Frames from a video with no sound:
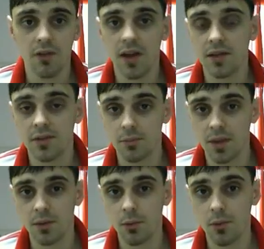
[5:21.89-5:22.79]
I've had
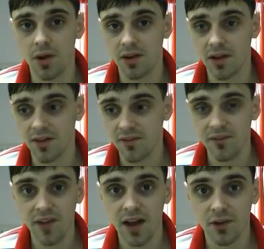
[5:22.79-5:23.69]
some people put in like
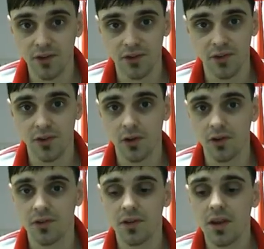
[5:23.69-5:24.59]
thousands of
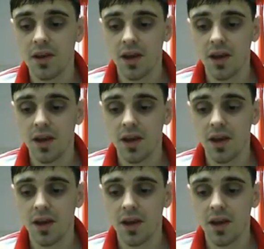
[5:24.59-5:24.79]
dollars,